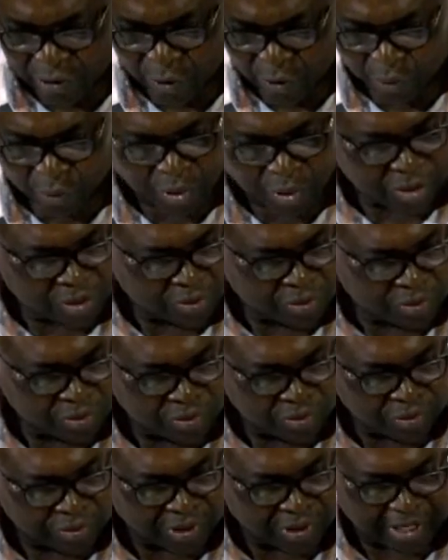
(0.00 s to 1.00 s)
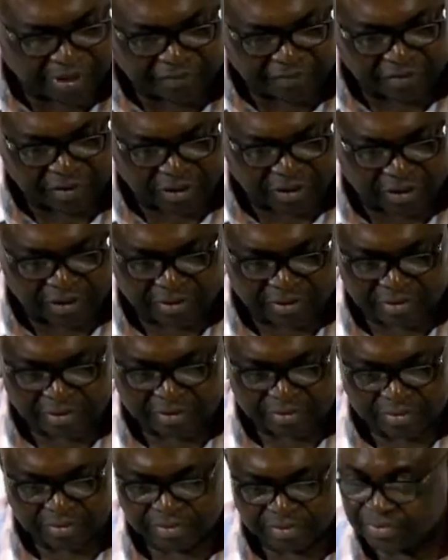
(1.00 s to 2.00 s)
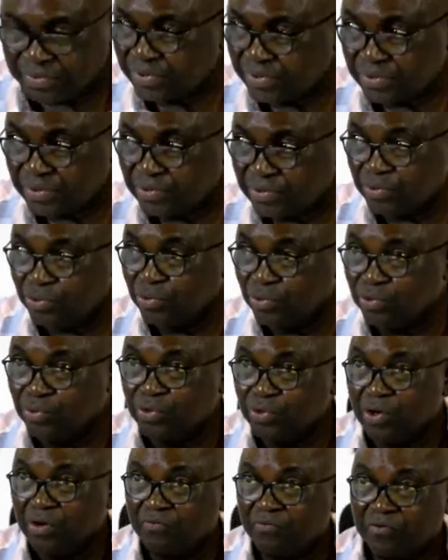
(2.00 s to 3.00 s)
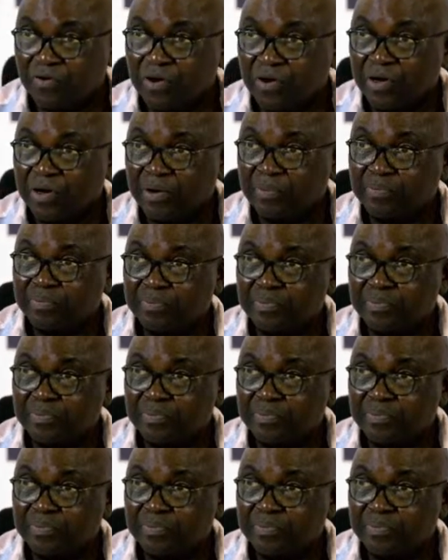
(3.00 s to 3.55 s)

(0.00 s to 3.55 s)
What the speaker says: What could you have done? Do you do a follow-up?